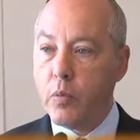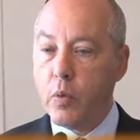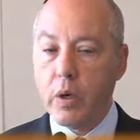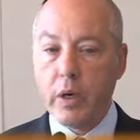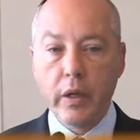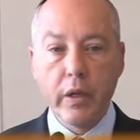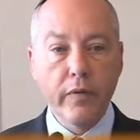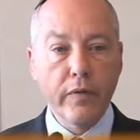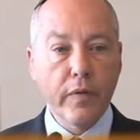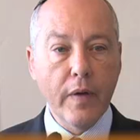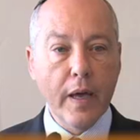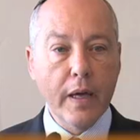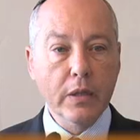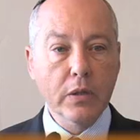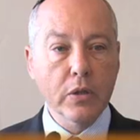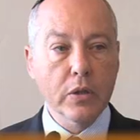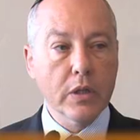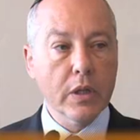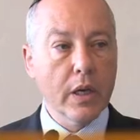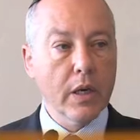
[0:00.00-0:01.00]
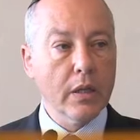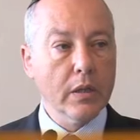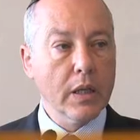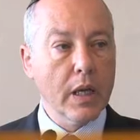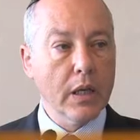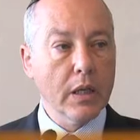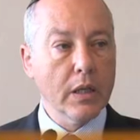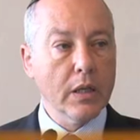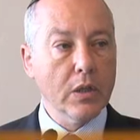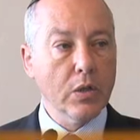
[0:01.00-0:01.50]
one of the factors that are
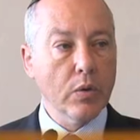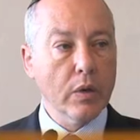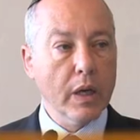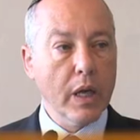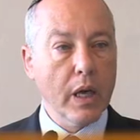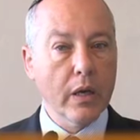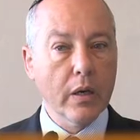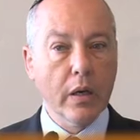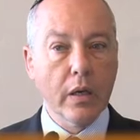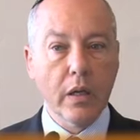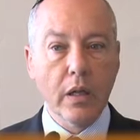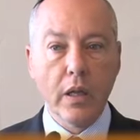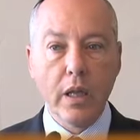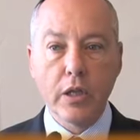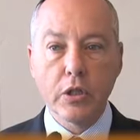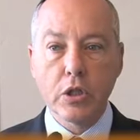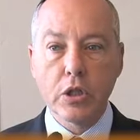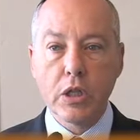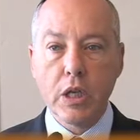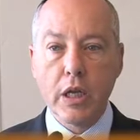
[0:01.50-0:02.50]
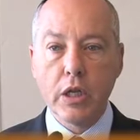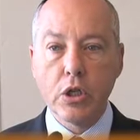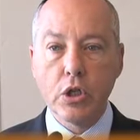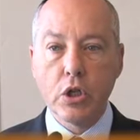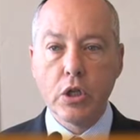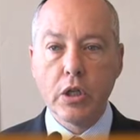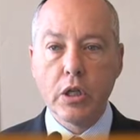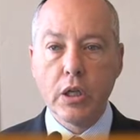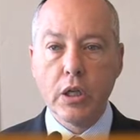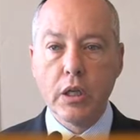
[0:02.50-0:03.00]
taken into account in the legislation